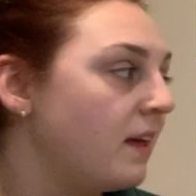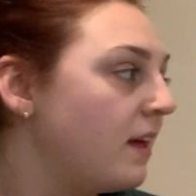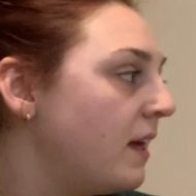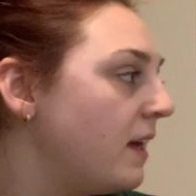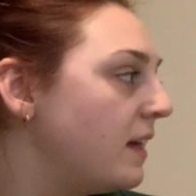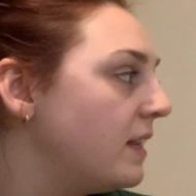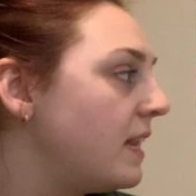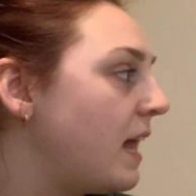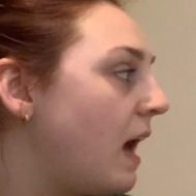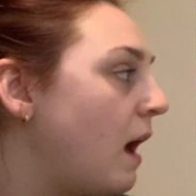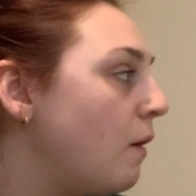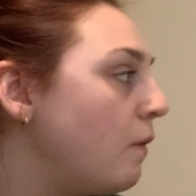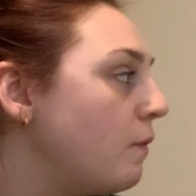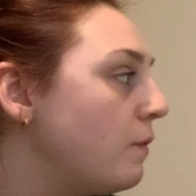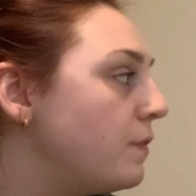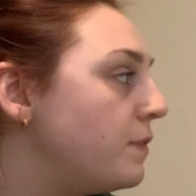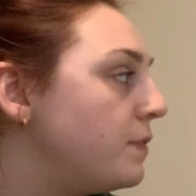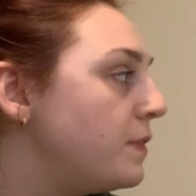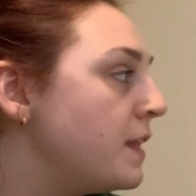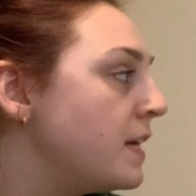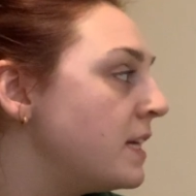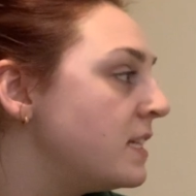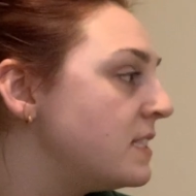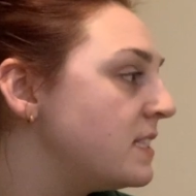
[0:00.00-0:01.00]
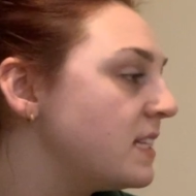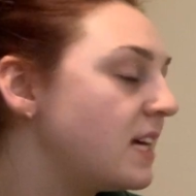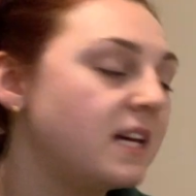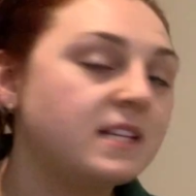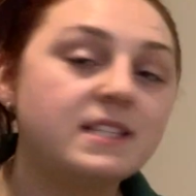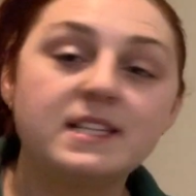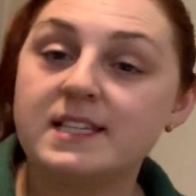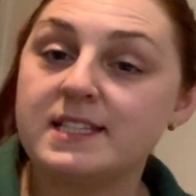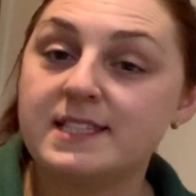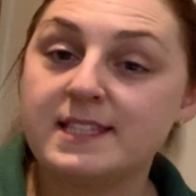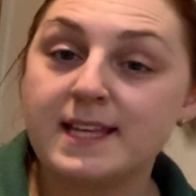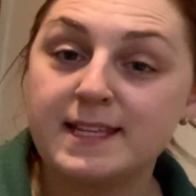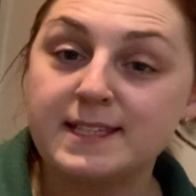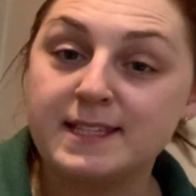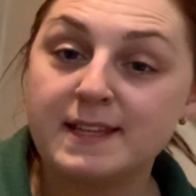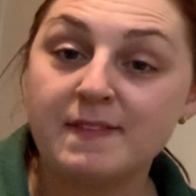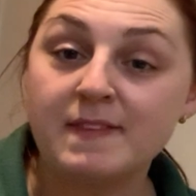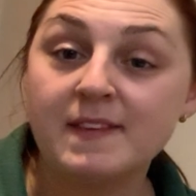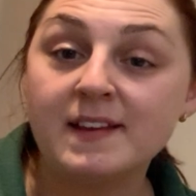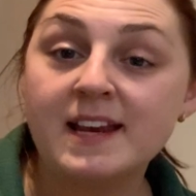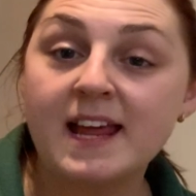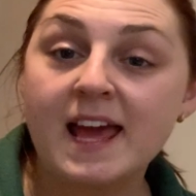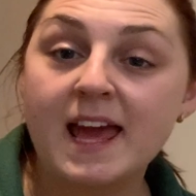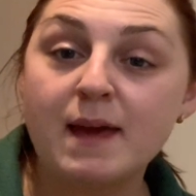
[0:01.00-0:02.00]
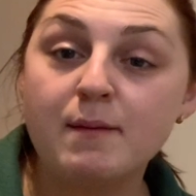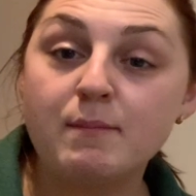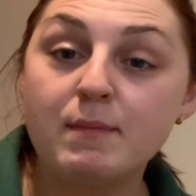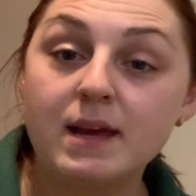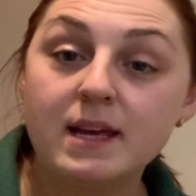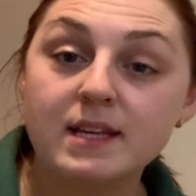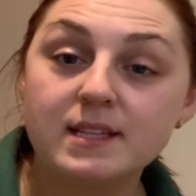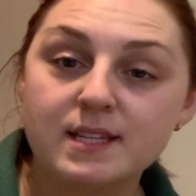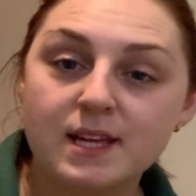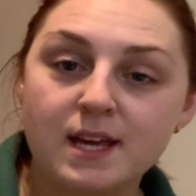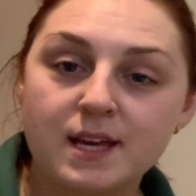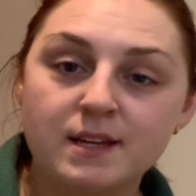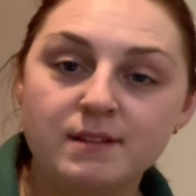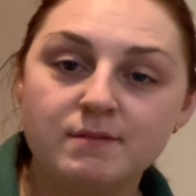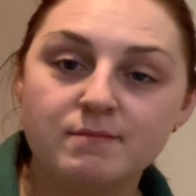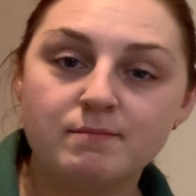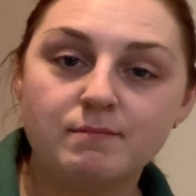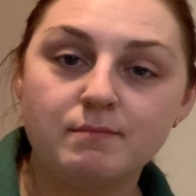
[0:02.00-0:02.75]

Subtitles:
Now, this, as it says in the name, is a